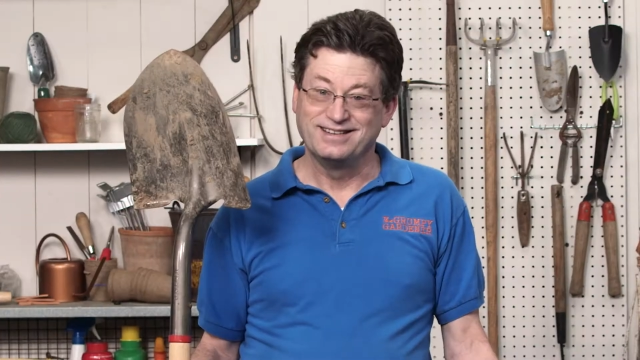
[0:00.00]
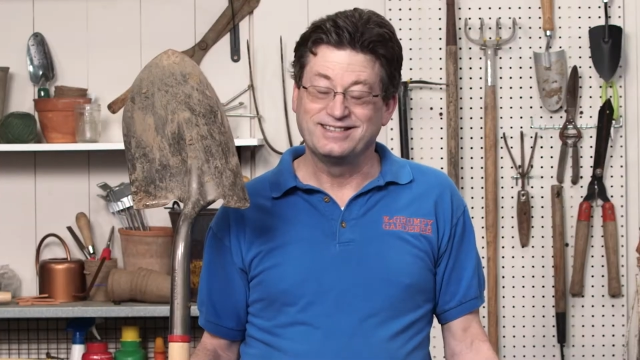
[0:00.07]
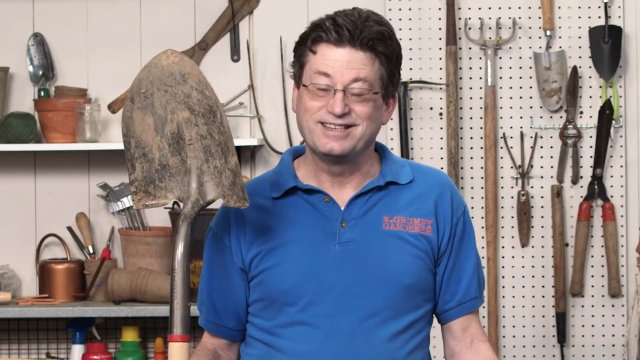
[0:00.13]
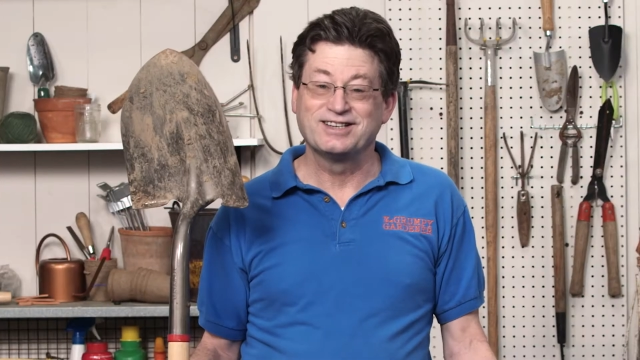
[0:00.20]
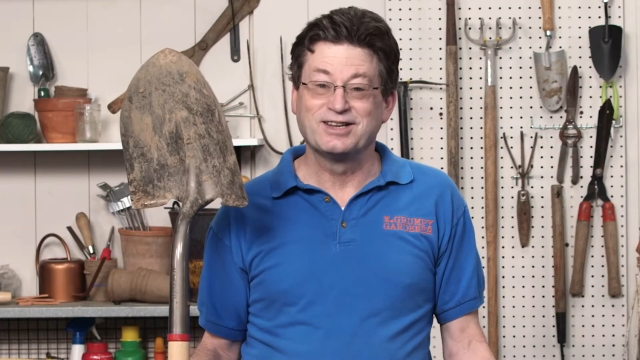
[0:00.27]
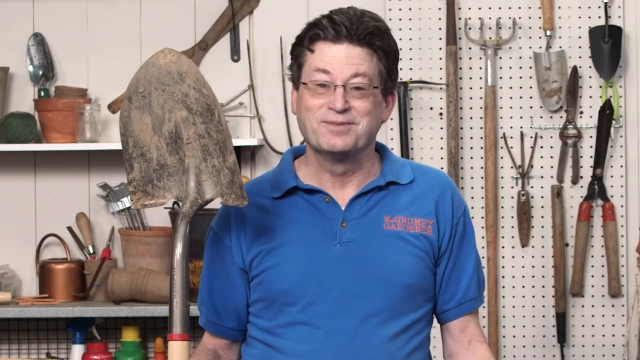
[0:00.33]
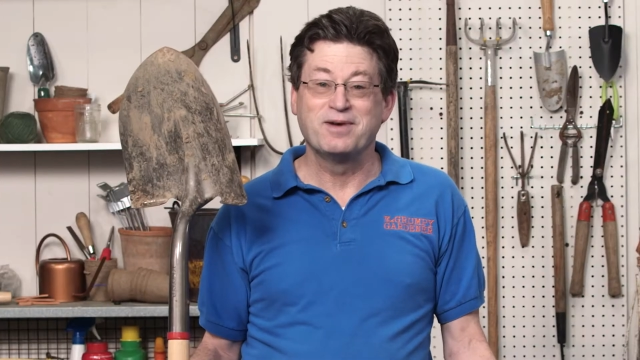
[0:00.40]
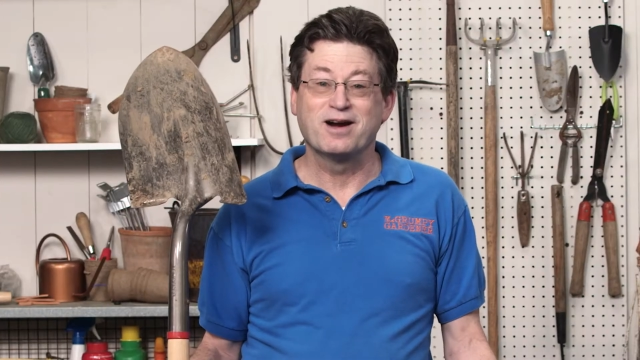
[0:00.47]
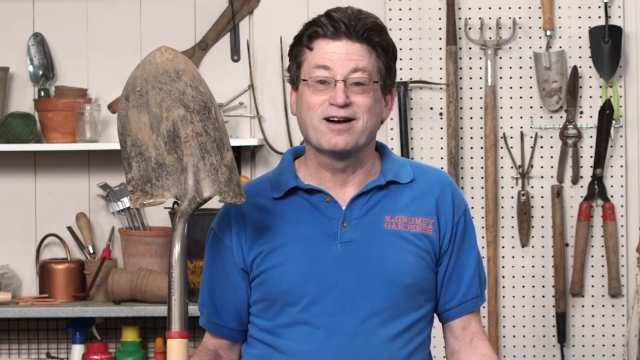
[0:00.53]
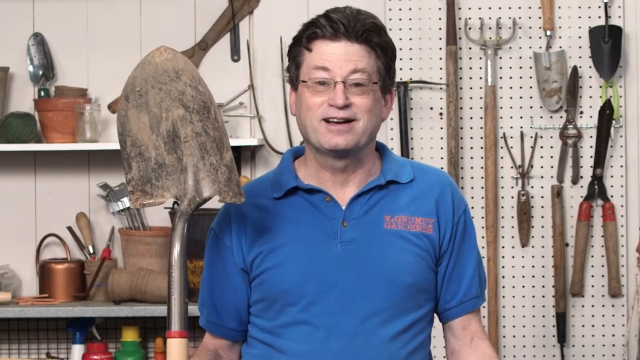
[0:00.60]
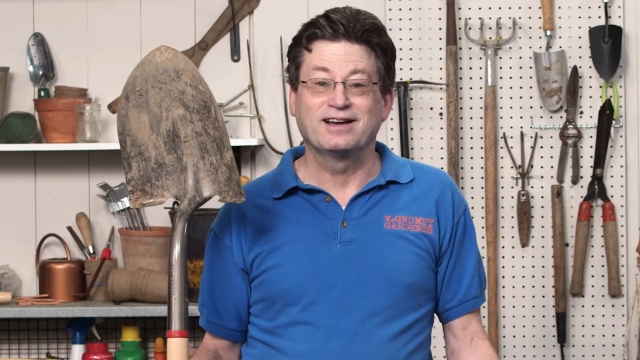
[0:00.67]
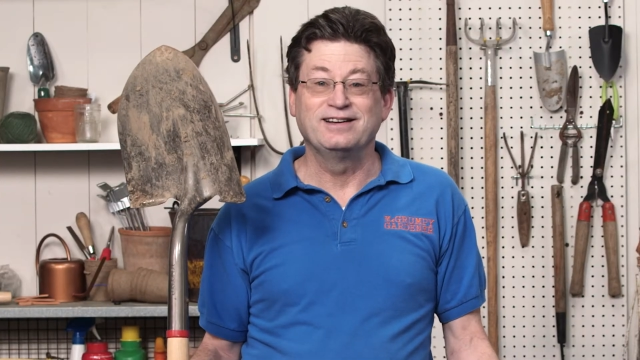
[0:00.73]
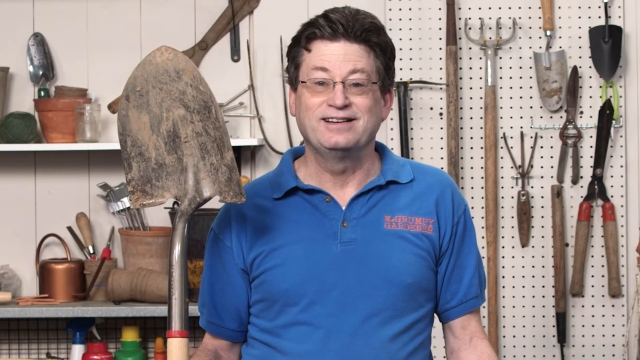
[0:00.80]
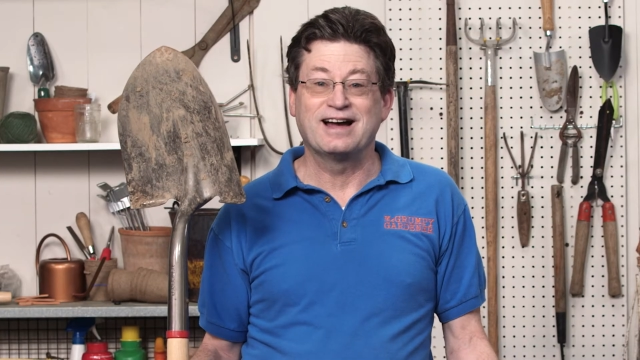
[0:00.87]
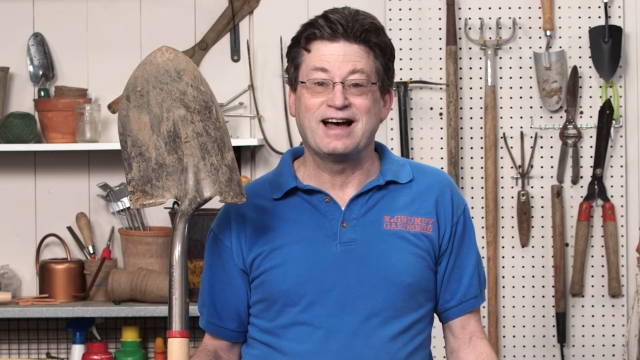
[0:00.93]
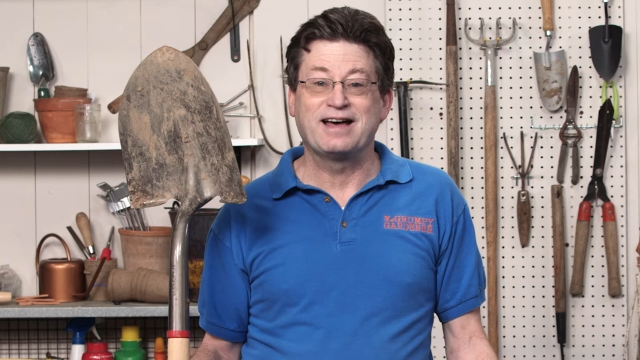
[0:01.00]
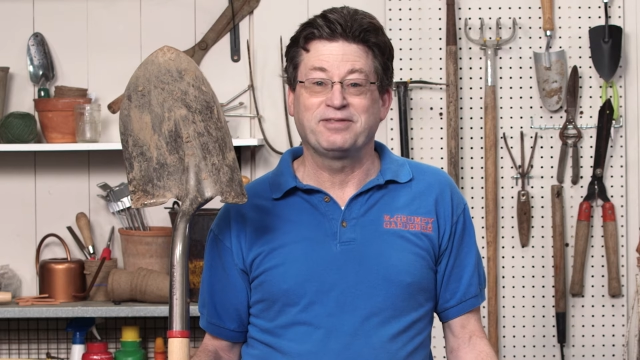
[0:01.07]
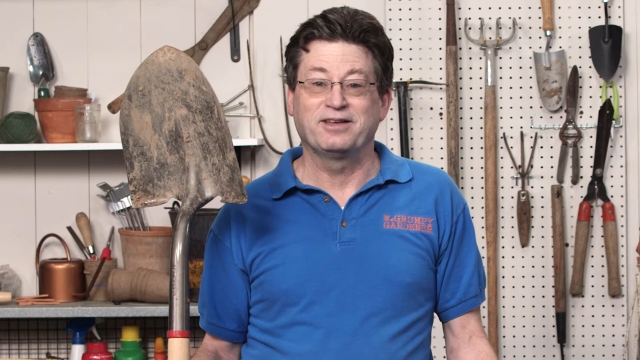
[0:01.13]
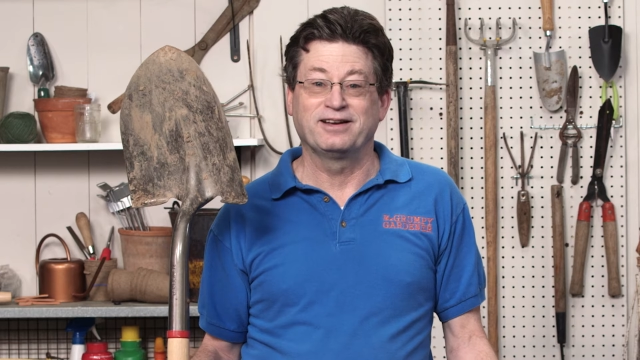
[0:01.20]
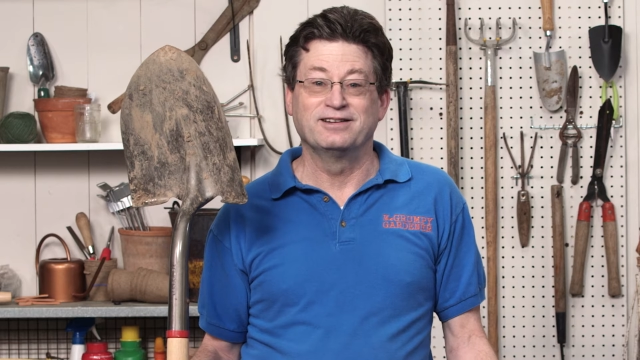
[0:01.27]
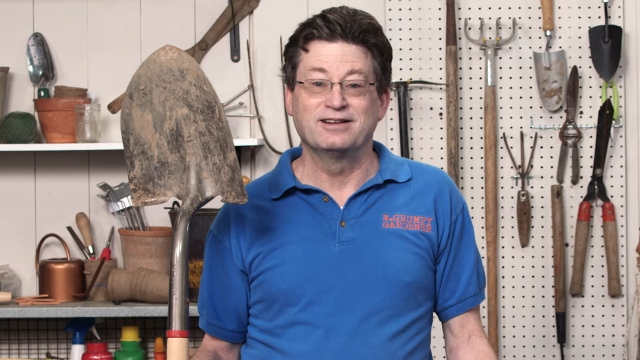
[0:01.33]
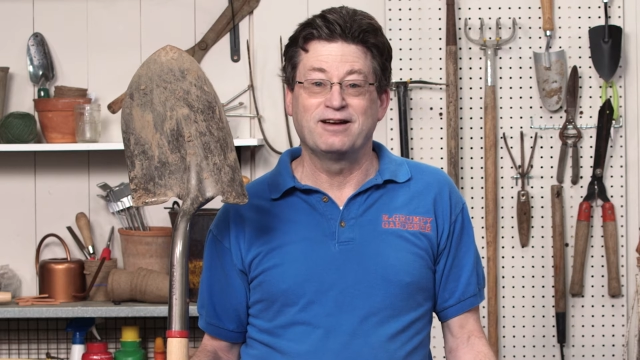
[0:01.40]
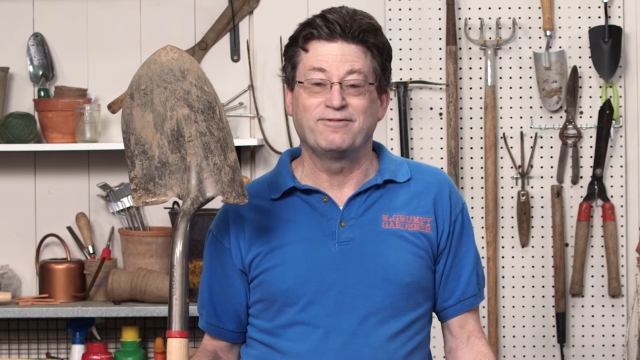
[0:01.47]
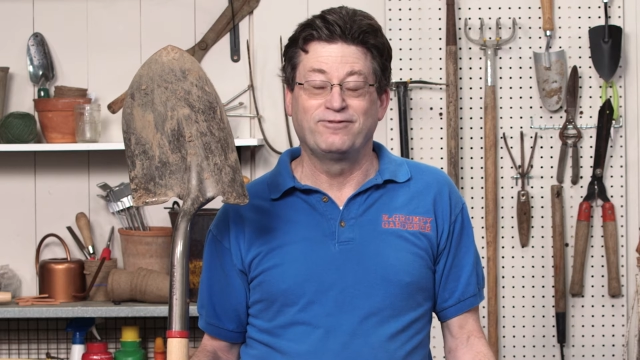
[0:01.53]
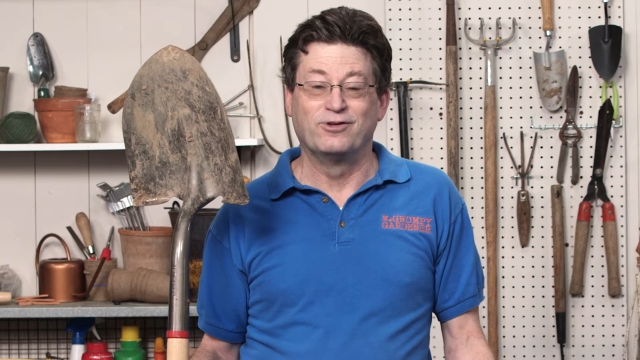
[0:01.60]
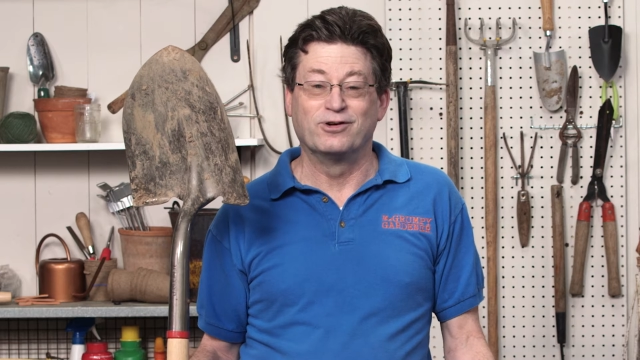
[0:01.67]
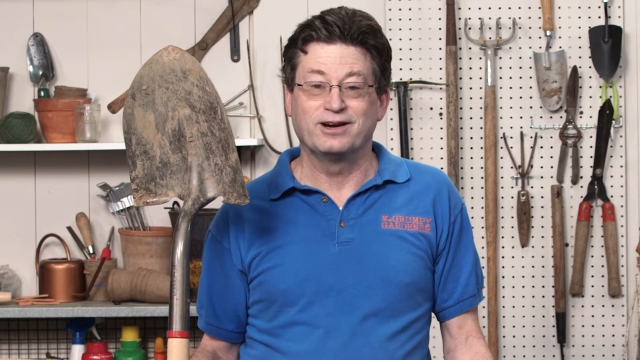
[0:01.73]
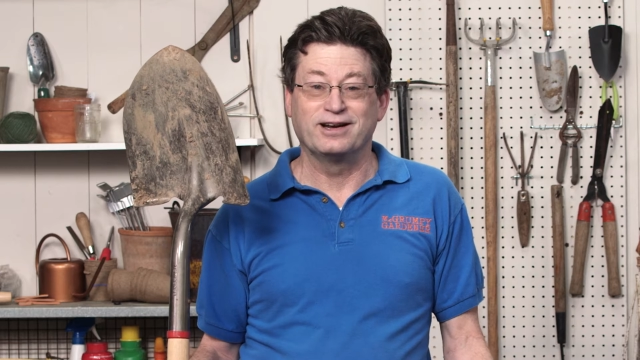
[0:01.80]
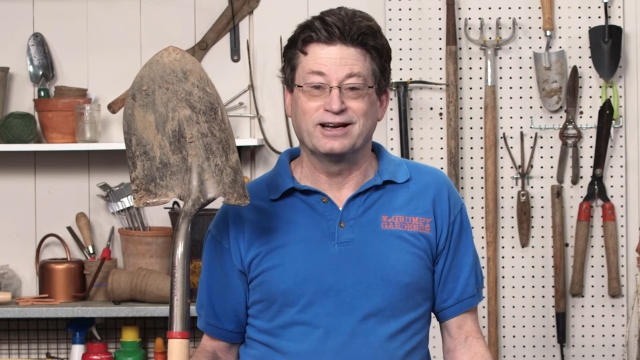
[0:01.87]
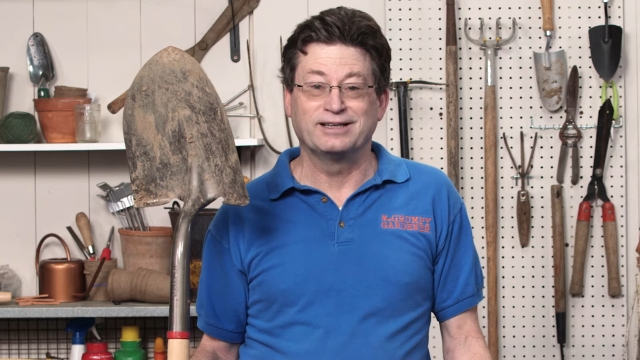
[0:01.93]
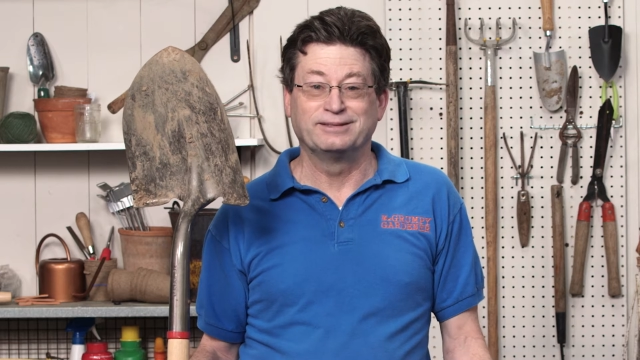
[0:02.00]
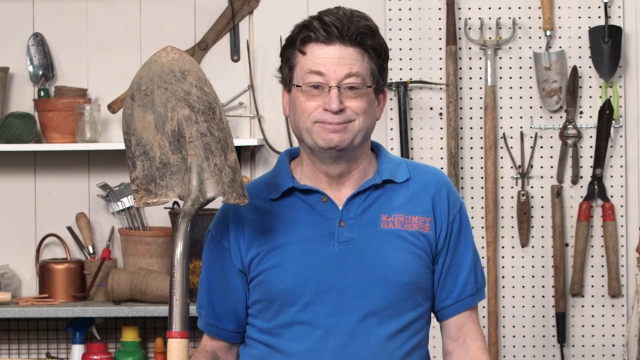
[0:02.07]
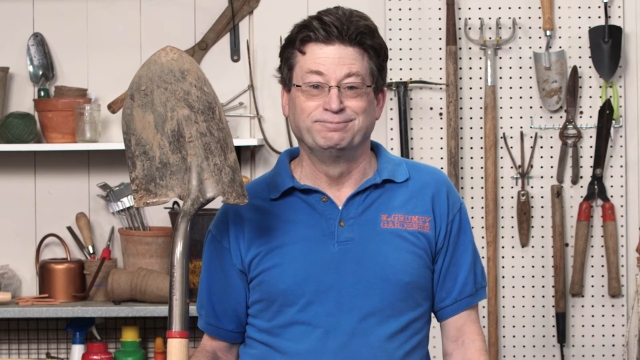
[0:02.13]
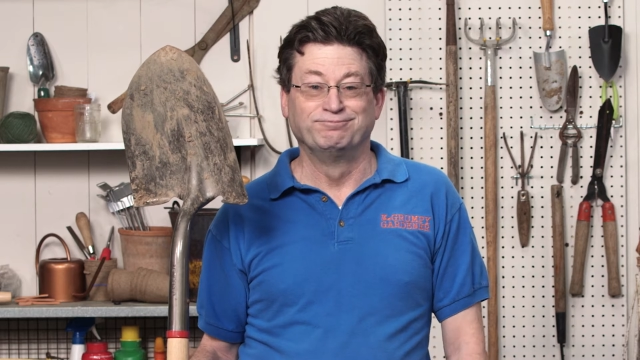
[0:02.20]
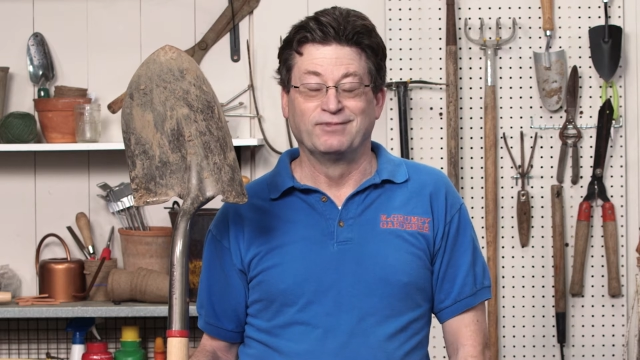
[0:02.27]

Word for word: Is this American Gothic enough for you?